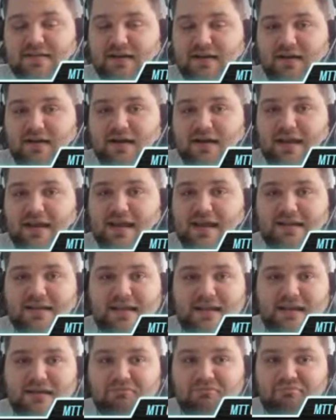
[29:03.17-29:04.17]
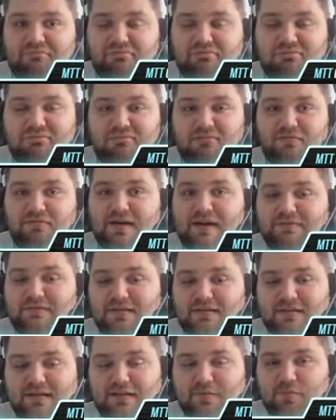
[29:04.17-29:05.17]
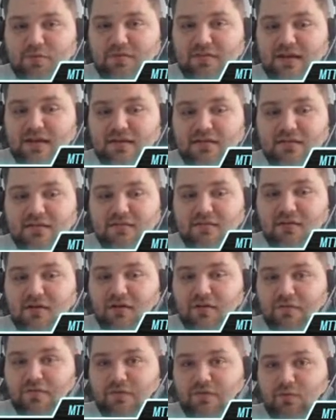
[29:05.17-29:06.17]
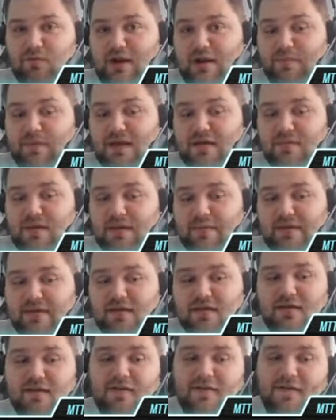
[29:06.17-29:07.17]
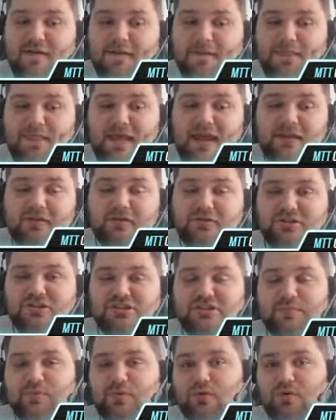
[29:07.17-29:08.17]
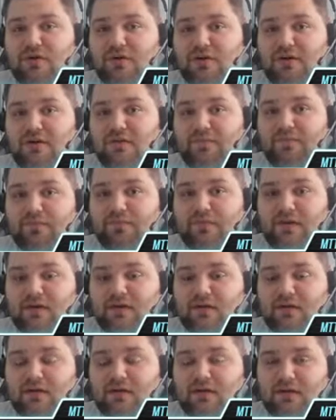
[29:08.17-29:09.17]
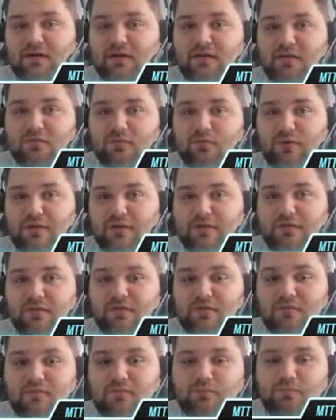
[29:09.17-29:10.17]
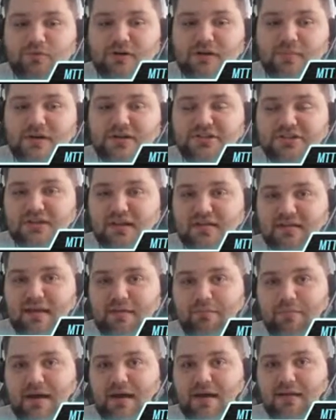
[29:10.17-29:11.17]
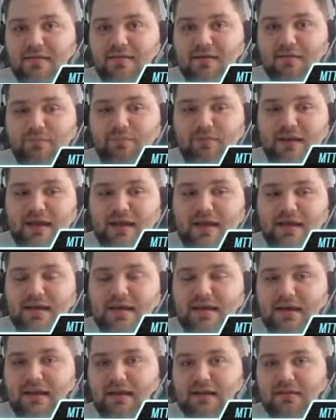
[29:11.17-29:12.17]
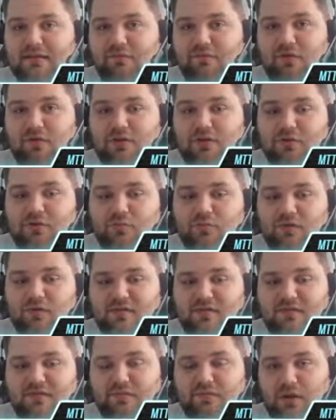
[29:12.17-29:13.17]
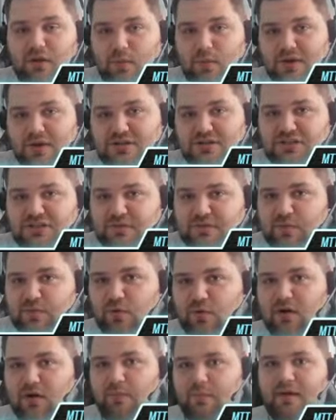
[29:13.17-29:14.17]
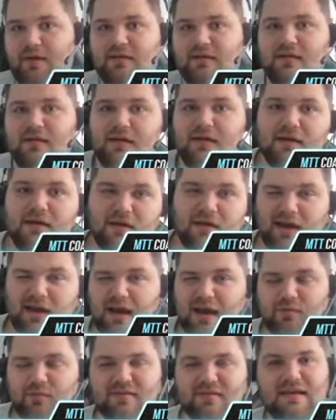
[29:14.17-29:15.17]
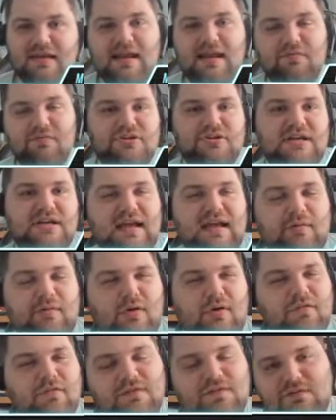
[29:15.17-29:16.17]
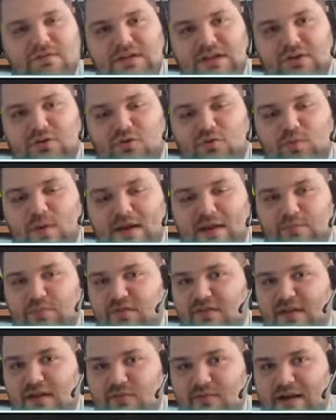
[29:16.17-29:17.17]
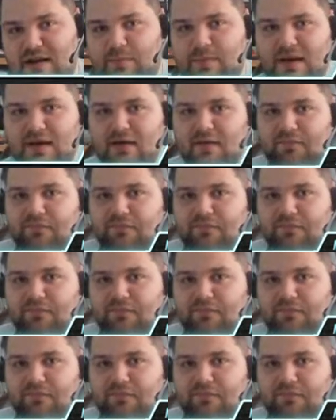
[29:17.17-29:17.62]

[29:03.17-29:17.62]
I get like 5 to 6% of rakeback maybe. And on GG Poker, with pretty much the same binds I play, and the volume was even lower in GG Poker, but I would say in average I get around 15 to 20% rakeback.